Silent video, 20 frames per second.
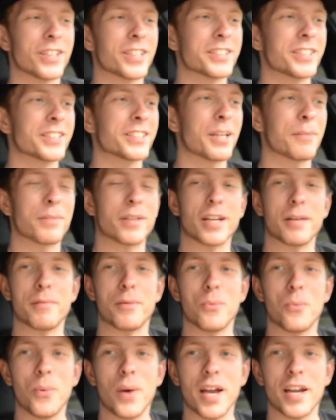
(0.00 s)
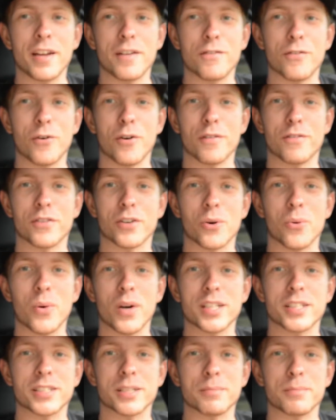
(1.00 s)
This is something I've been waiting for
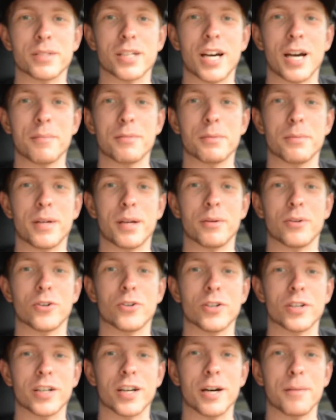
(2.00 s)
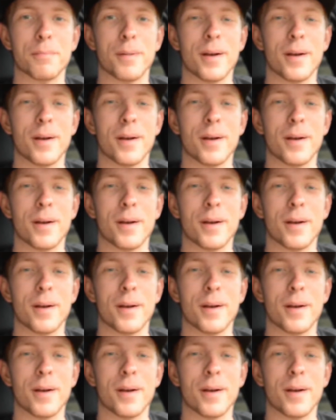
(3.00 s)
quite some time to be able to hook up